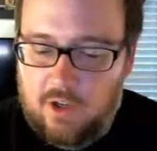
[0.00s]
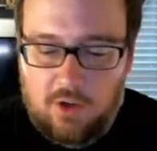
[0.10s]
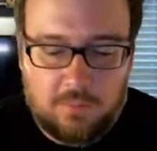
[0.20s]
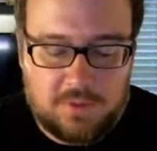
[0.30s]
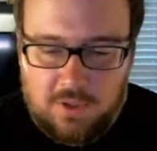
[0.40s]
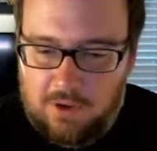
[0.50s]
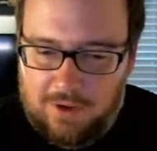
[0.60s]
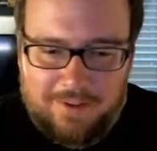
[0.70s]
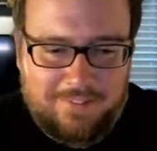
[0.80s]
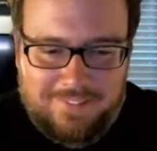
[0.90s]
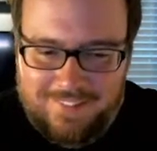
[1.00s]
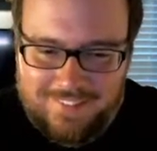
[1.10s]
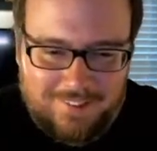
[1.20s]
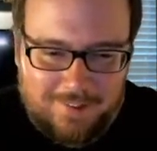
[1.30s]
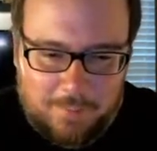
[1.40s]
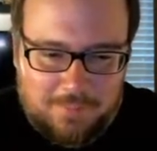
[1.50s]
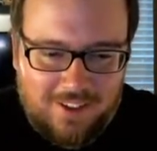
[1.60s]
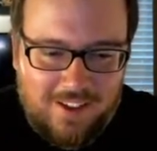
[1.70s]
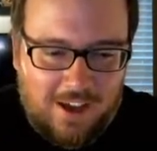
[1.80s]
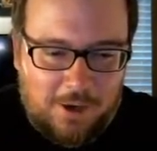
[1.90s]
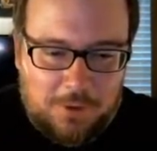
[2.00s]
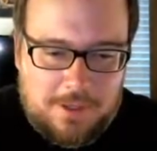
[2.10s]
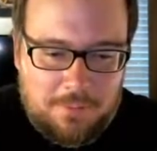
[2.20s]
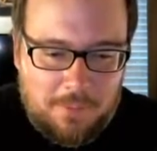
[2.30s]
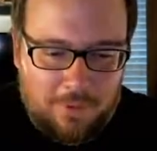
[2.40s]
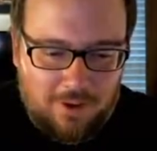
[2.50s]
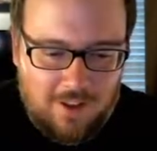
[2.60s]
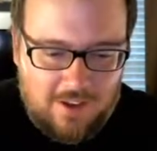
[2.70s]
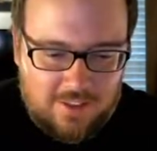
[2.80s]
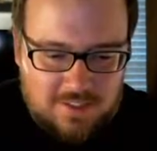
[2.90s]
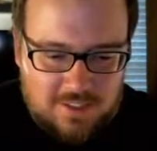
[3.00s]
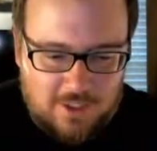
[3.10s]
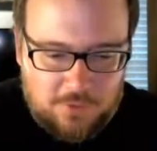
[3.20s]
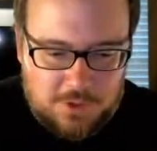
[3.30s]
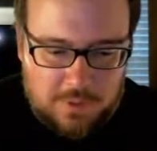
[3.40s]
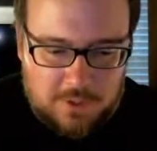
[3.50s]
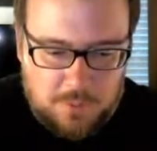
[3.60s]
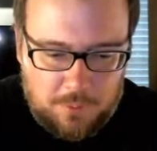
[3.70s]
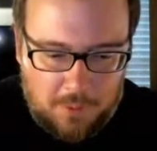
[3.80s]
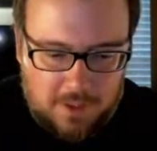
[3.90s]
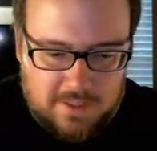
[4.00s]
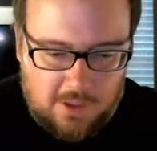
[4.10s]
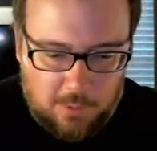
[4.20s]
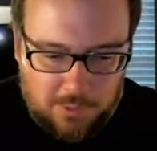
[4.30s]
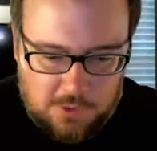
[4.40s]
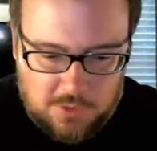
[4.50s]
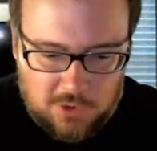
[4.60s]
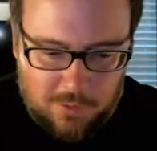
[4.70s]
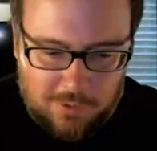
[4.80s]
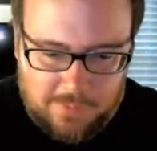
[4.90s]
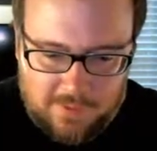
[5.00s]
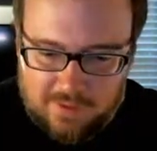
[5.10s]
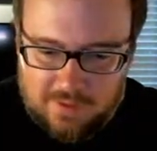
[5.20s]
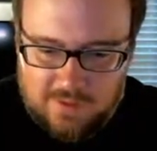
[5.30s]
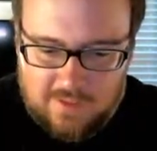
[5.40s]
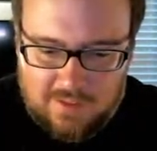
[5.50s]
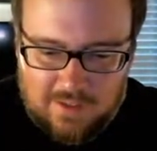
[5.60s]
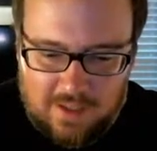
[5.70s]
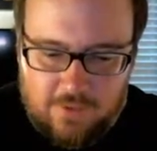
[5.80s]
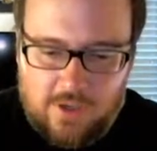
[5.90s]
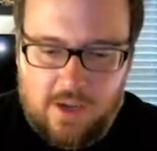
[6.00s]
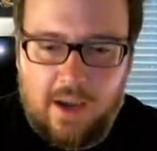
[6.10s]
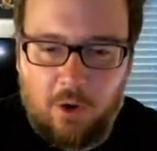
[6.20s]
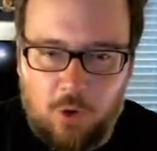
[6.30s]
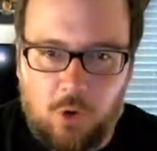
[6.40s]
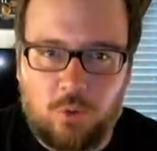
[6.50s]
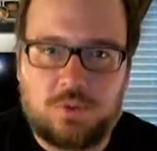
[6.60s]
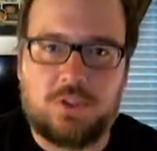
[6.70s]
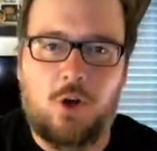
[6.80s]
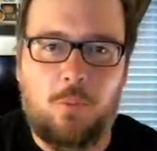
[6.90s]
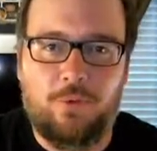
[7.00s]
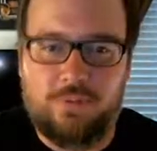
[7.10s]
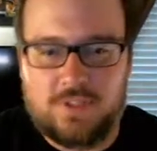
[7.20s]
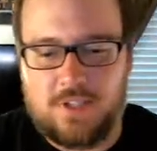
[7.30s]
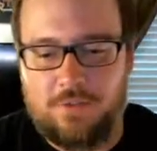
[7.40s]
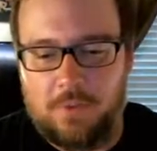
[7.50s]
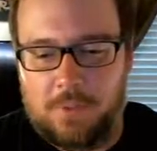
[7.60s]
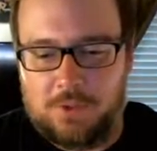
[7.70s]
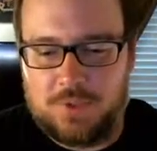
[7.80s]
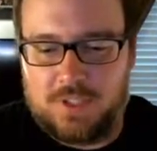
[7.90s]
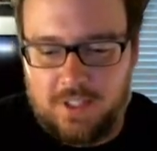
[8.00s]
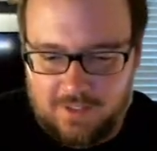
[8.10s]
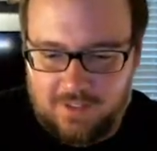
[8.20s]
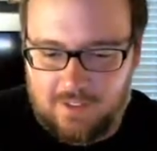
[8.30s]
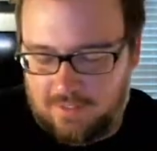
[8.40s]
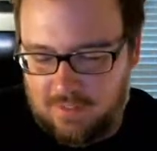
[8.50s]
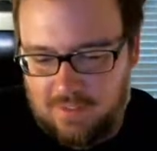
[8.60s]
know. I'm sorry. I don't keep up on a lot of this stuff, which makes me probably a terrible YouTuber. I have a narrow scope of the stuff I'm interested in, and